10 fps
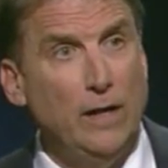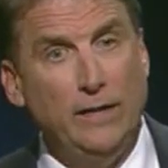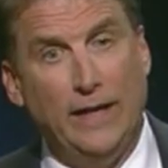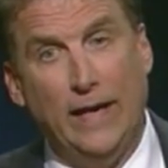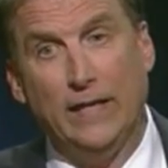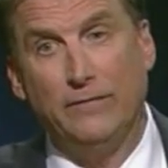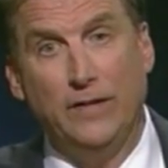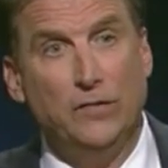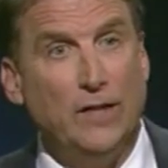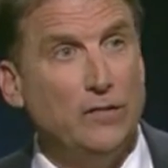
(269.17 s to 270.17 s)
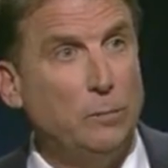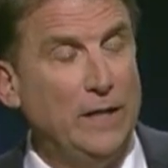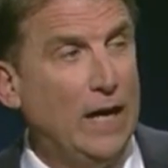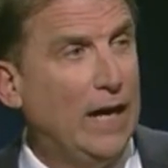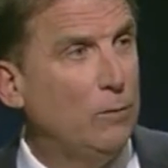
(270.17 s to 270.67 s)
The head of his
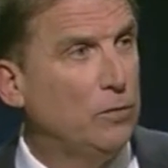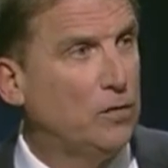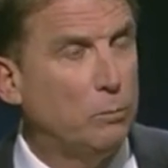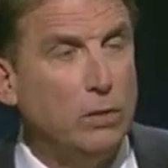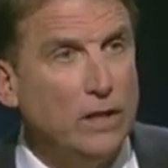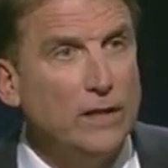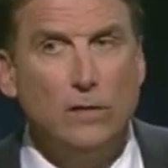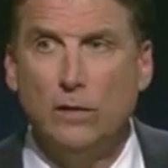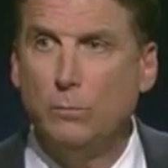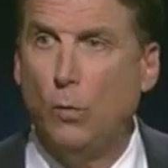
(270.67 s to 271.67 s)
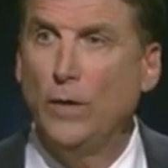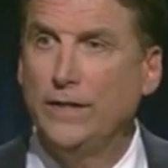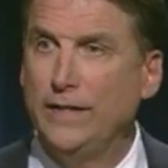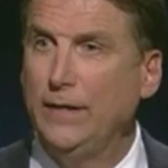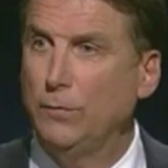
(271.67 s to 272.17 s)
SBI was a political
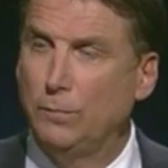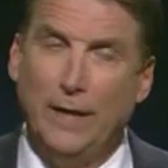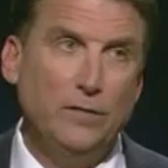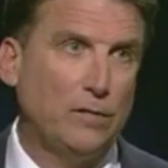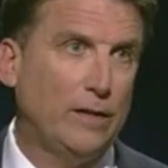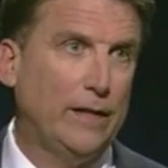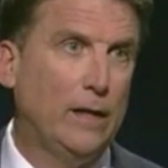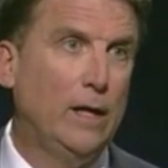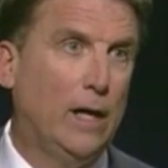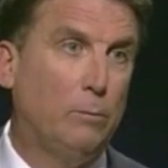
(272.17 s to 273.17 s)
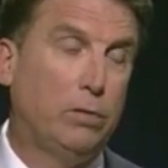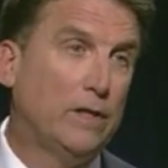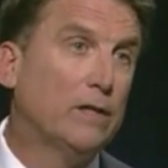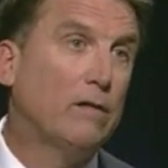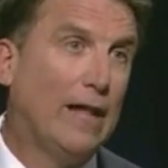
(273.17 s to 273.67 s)
appointee. It was basically a, a
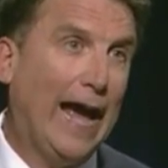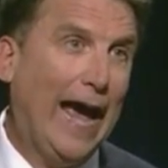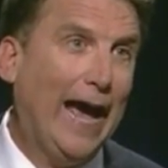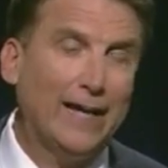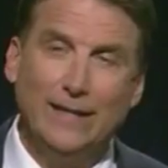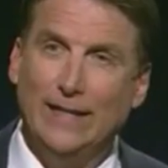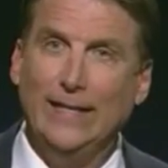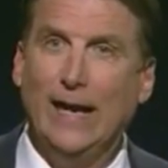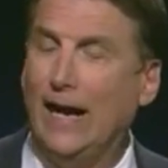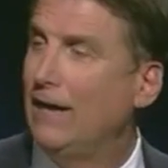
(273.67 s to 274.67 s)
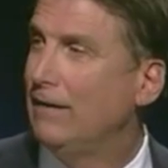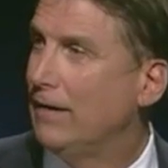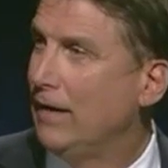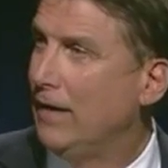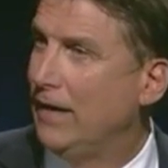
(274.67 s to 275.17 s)
political hack that he
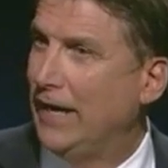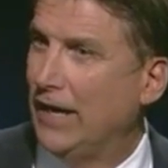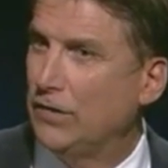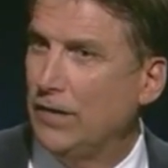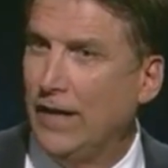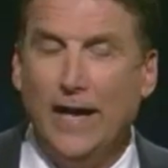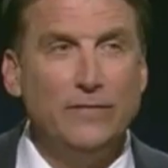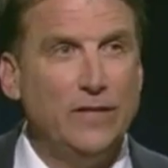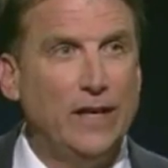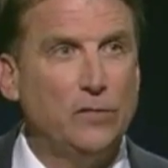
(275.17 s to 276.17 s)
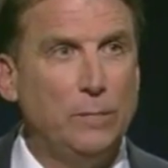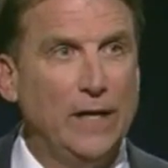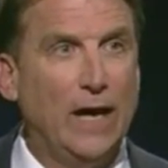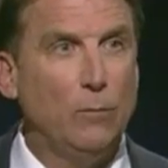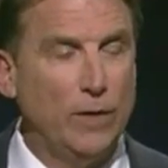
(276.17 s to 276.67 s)
hired as, head of the
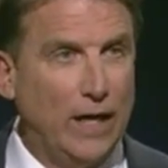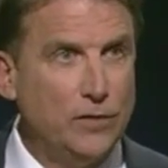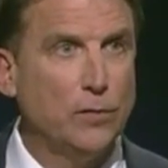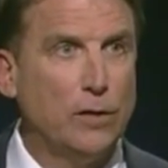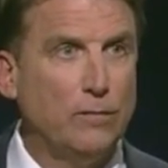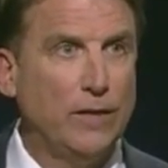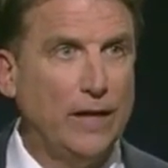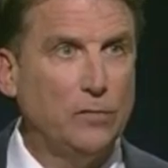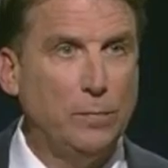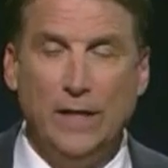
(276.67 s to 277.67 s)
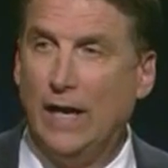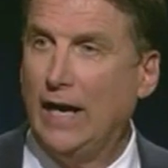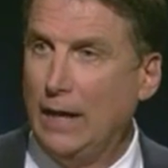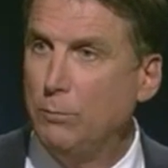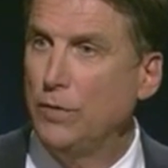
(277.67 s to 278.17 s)
SBI. When I took over the
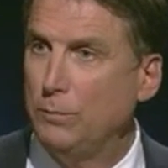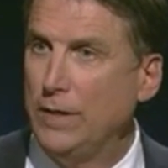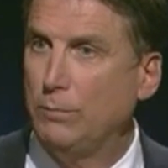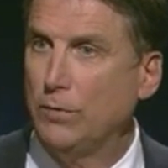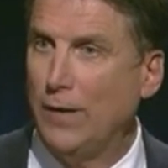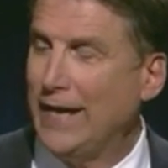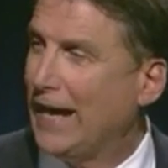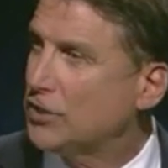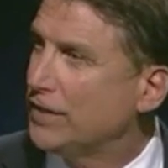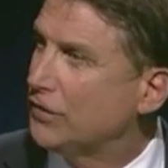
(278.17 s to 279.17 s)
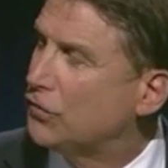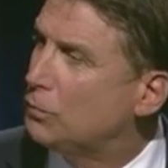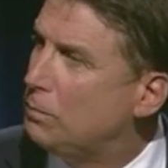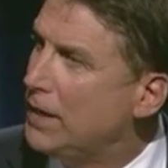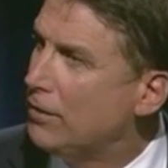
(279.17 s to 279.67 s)
SBI, I put people who had actually
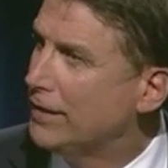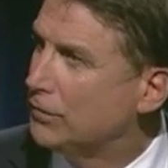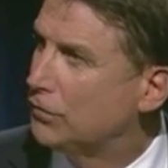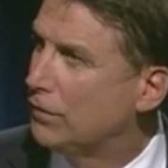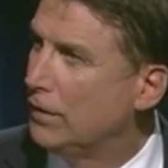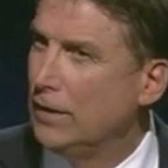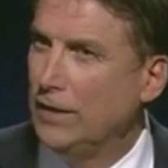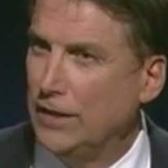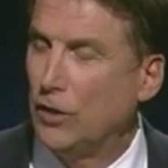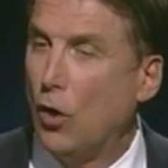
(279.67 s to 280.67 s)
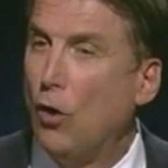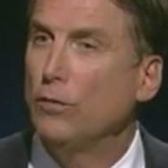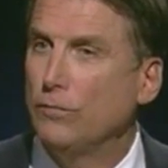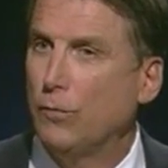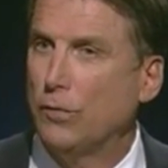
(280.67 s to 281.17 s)
experience in
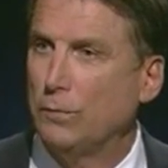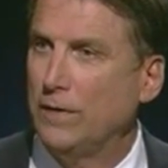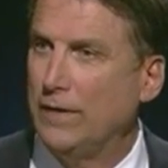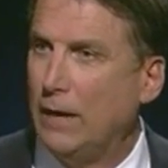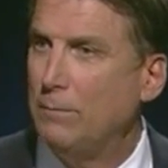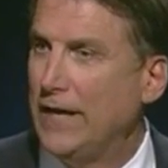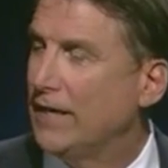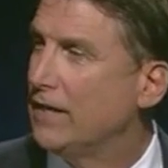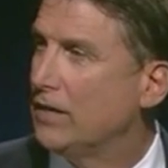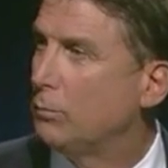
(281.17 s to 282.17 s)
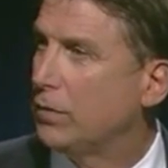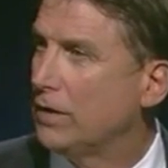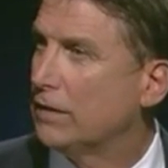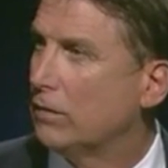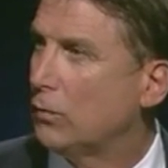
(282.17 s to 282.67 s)
law enforcement, not making it a
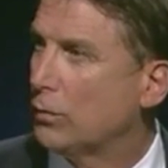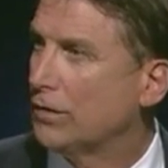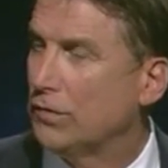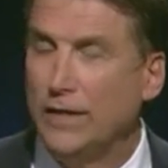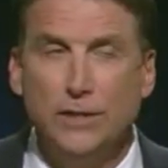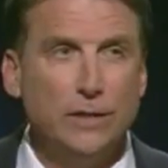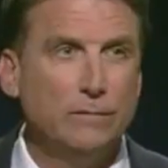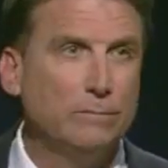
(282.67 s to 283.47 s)
political organization.